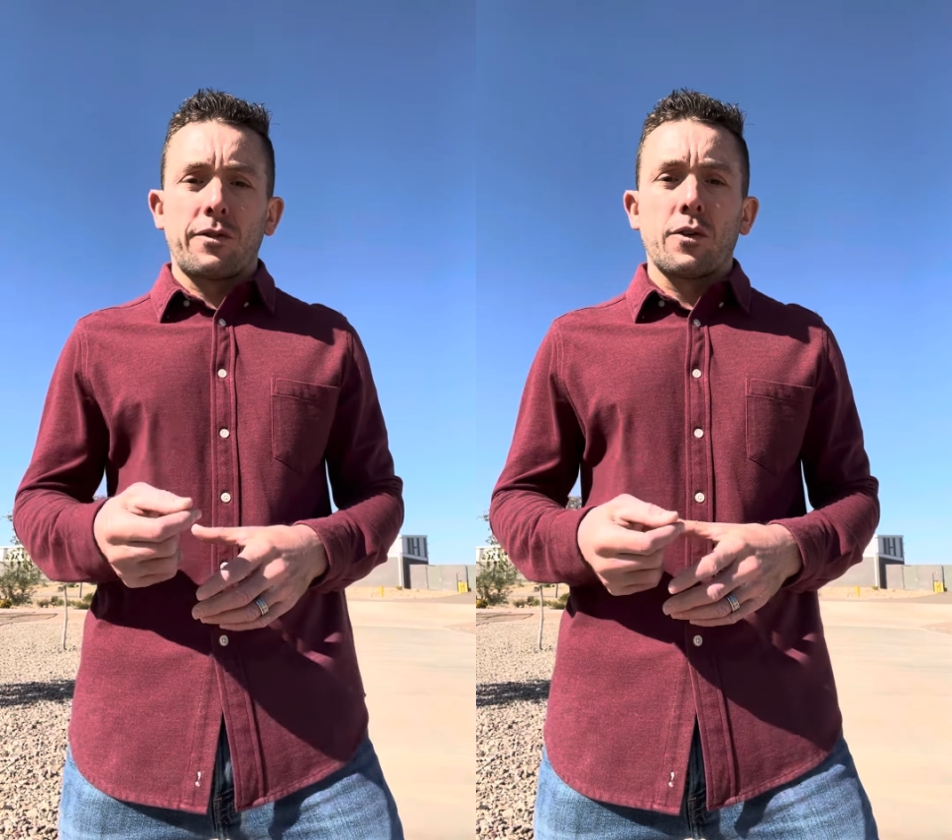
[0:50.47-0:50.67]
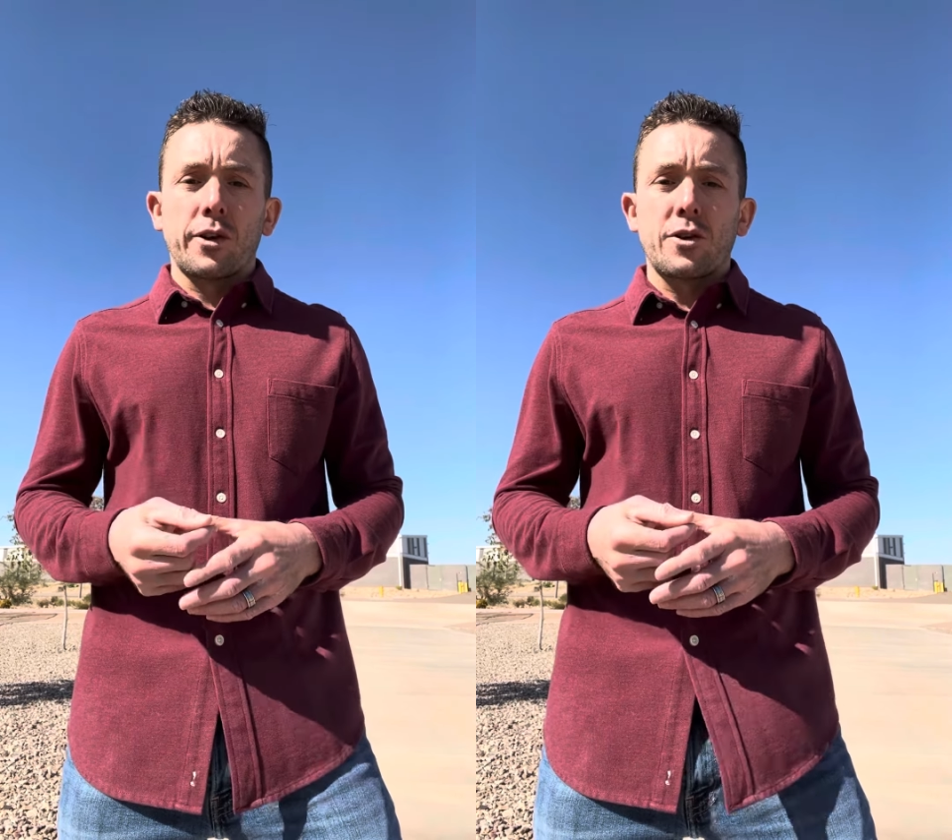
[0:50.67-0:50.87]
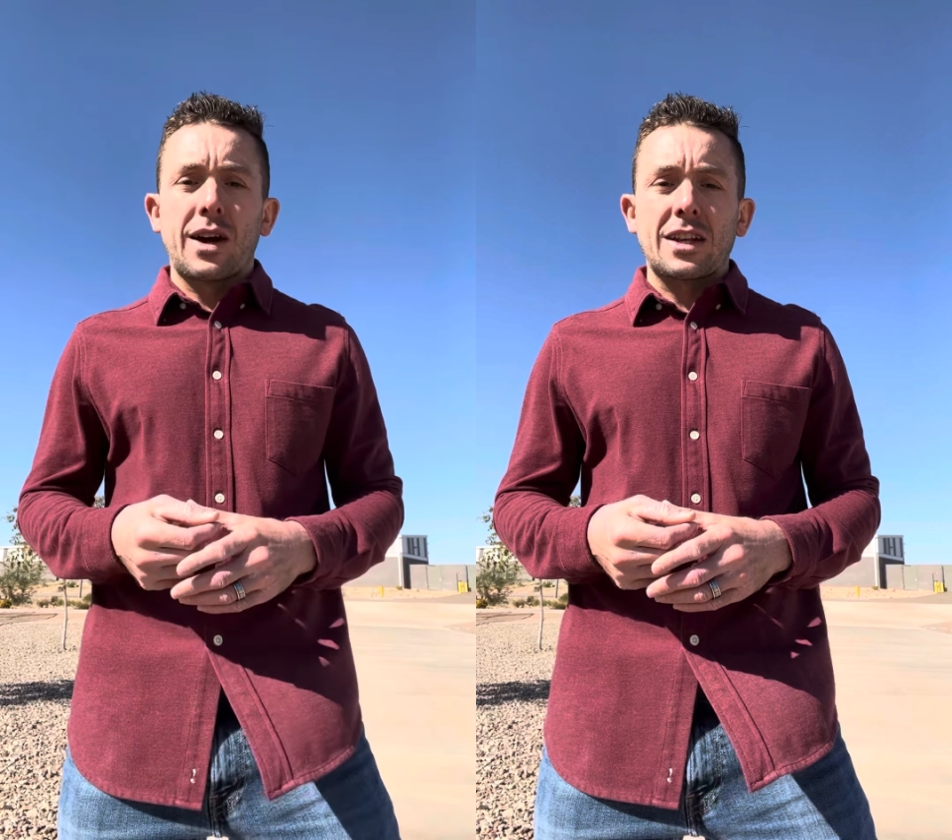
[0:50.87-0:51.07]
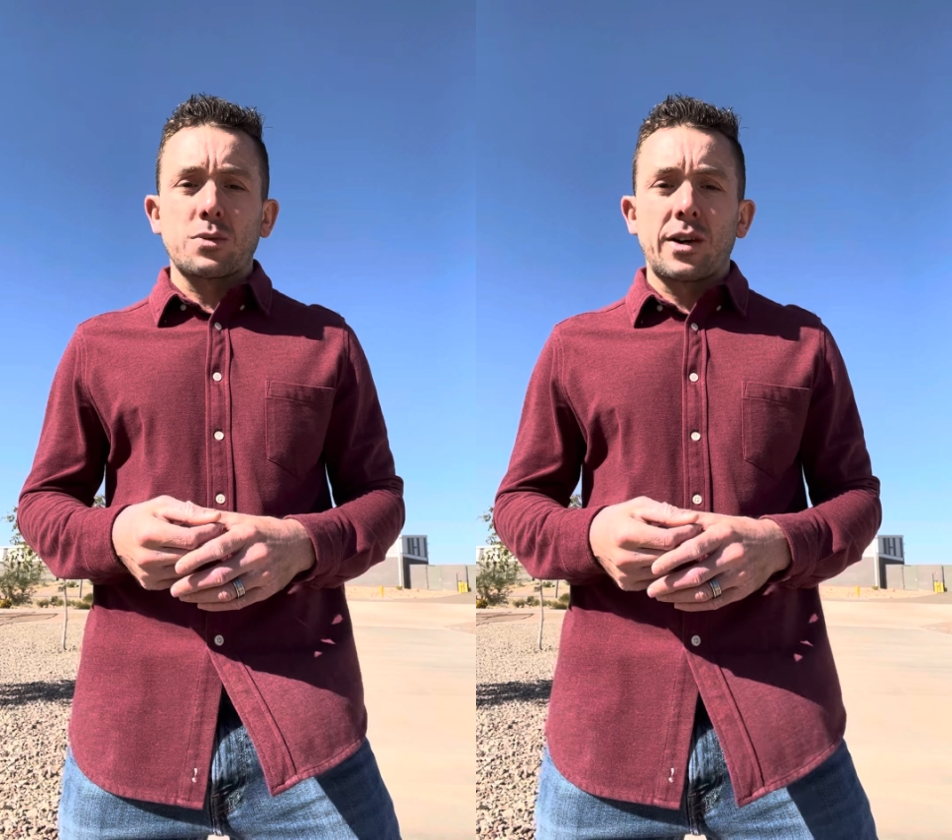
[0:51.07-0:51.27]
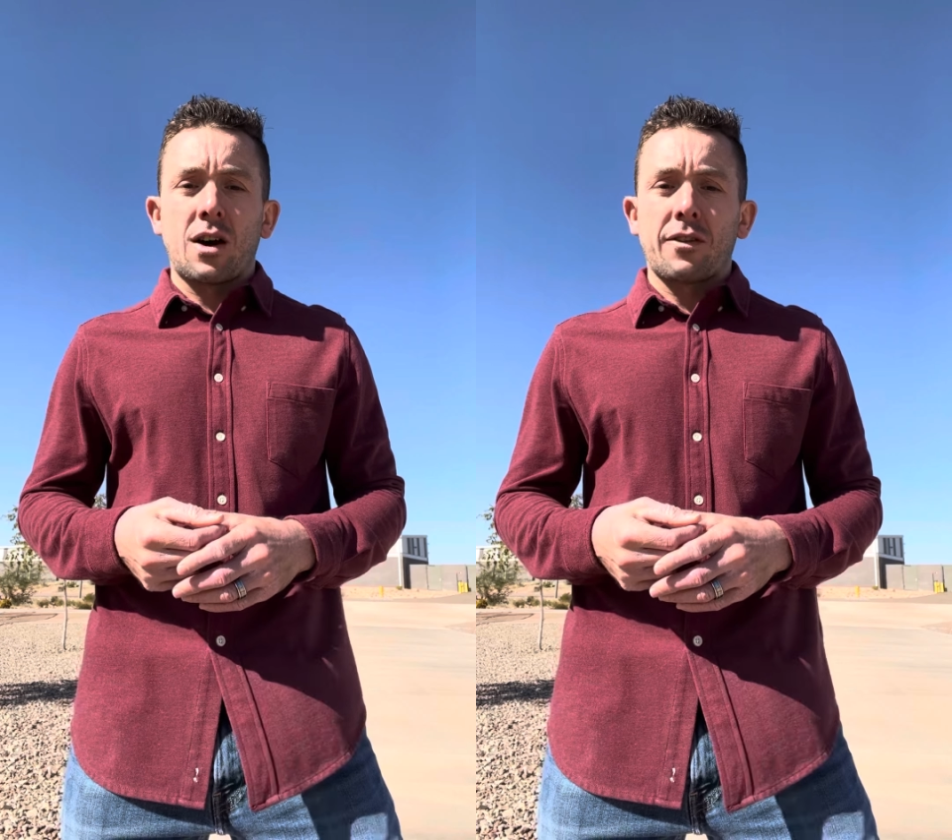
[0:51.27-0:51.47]
for you guys
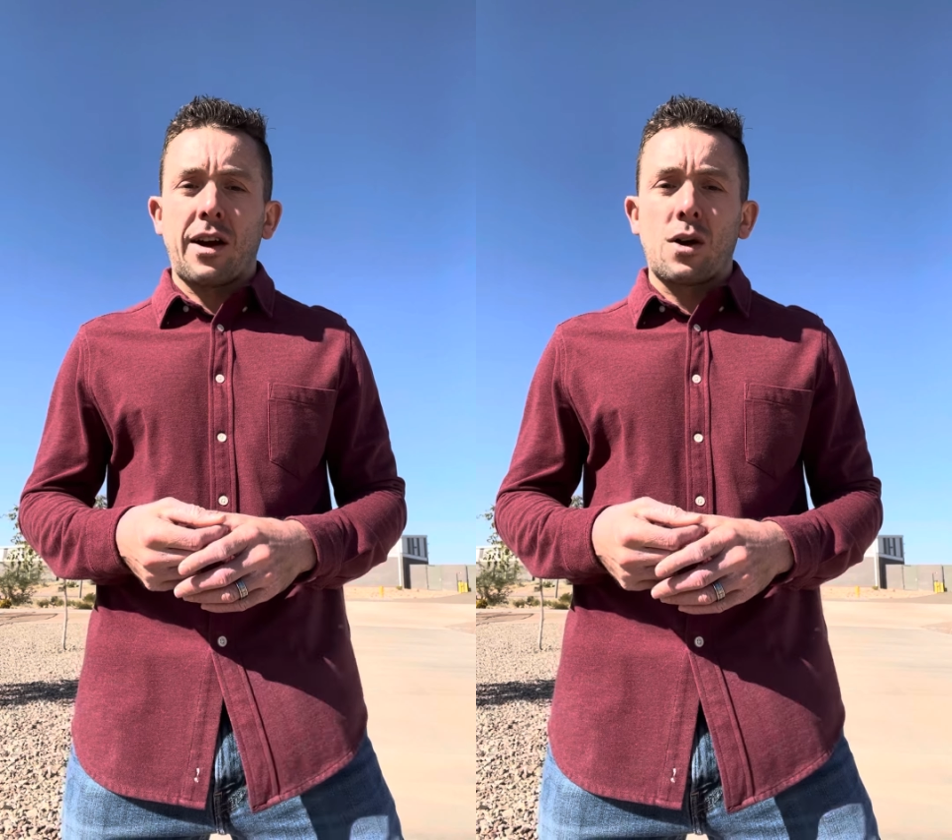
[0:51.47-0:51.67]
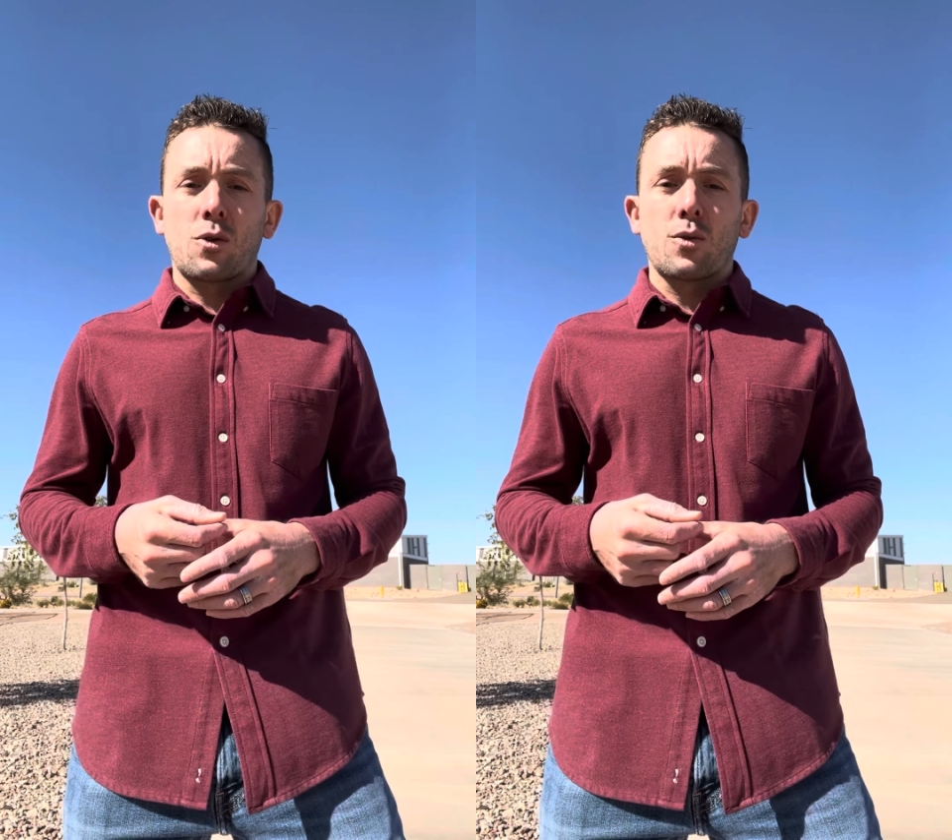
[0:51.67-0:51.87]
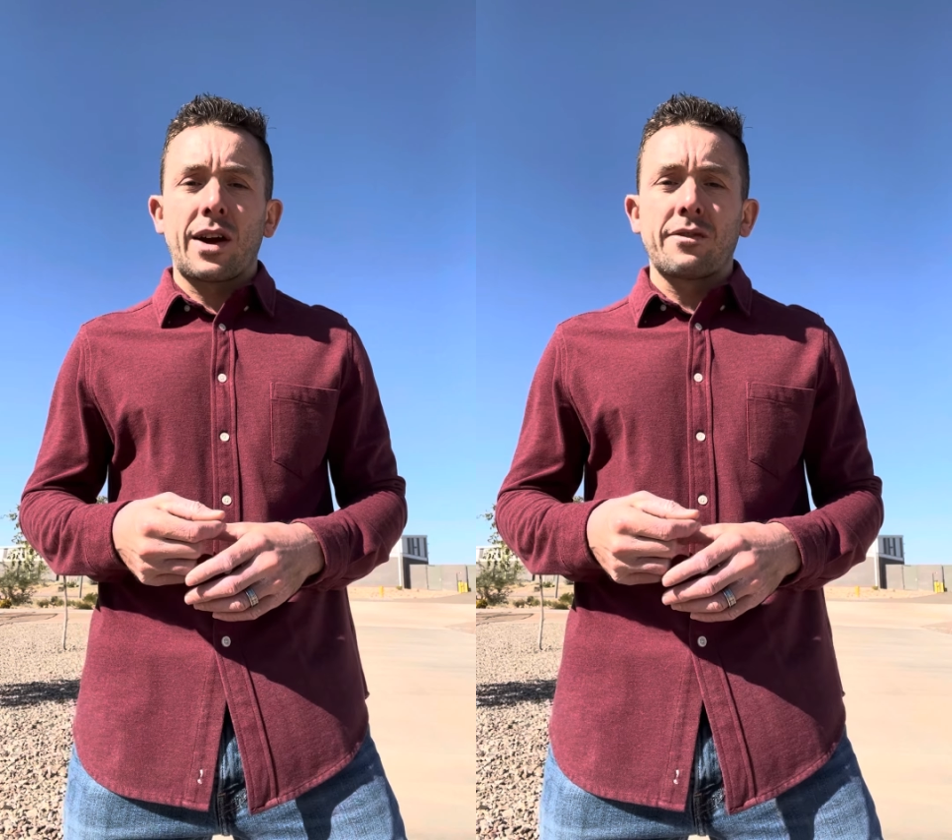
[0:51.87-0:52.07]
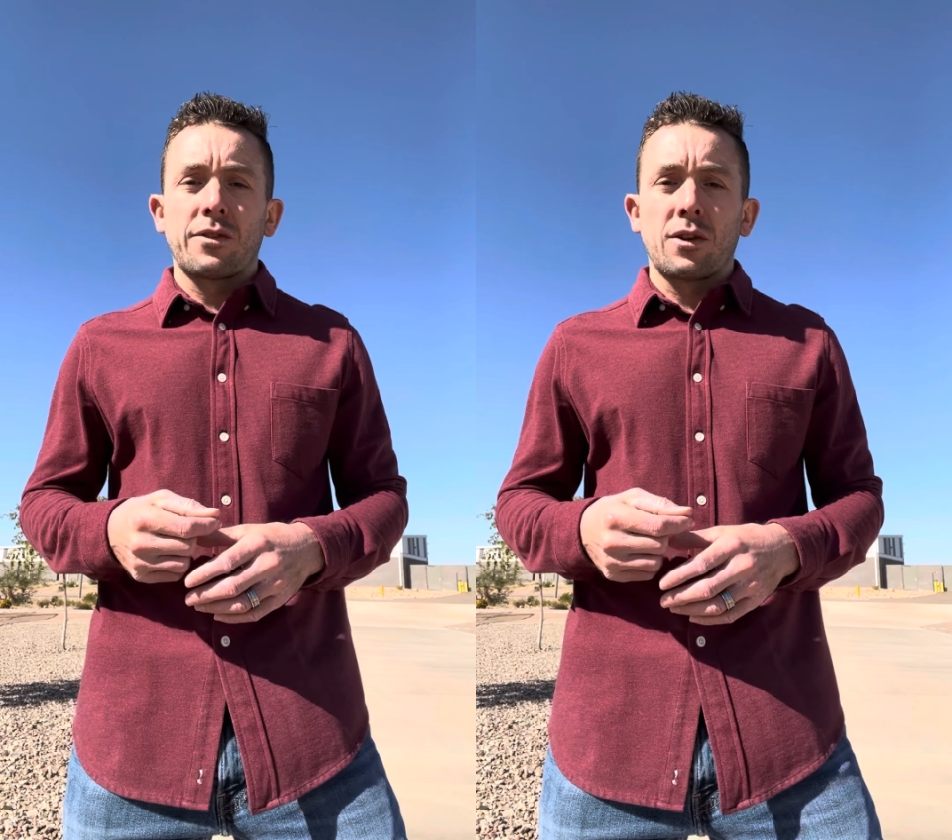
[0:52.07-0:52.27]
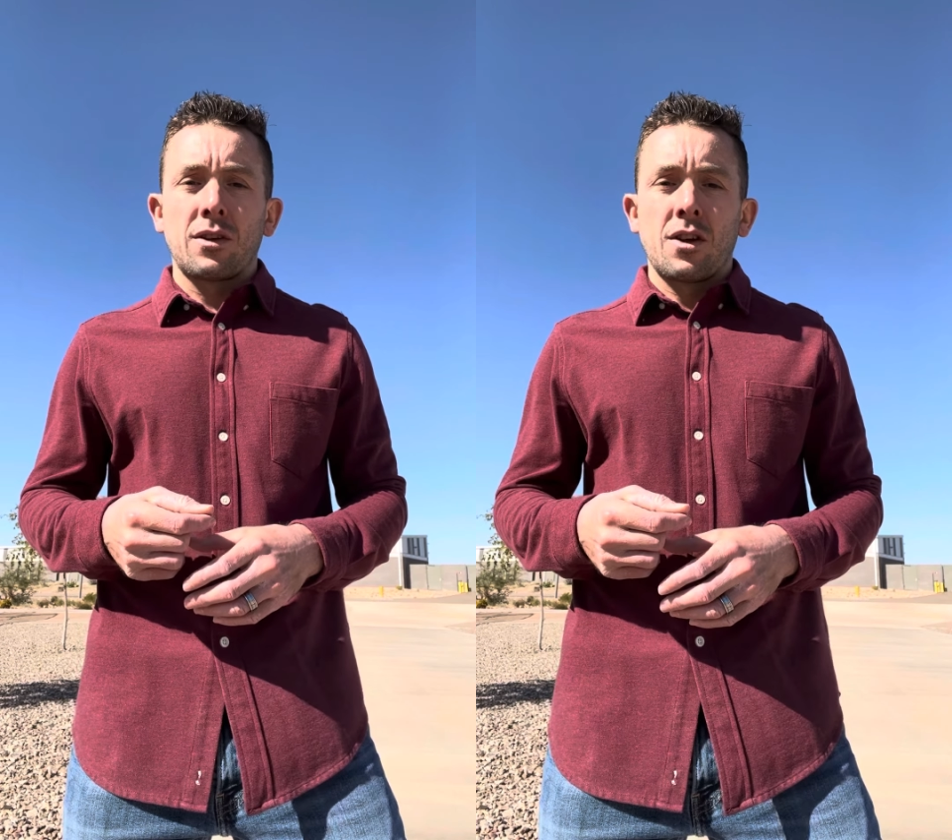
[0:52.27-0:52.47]
we are, how
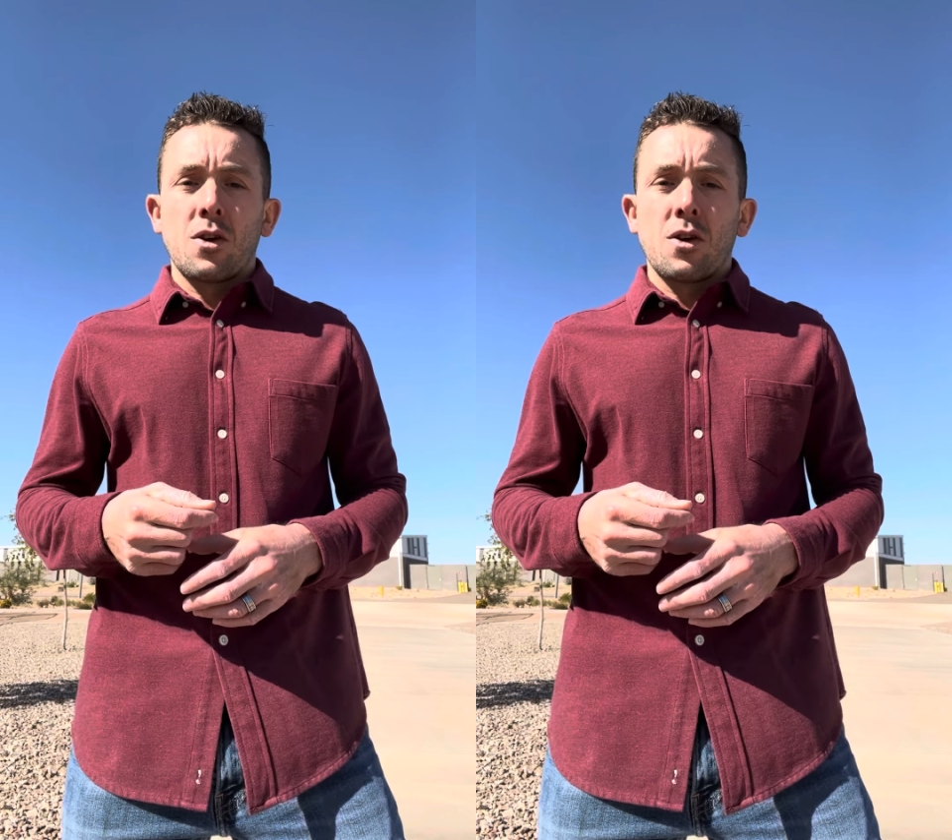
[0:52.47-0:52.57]
grateful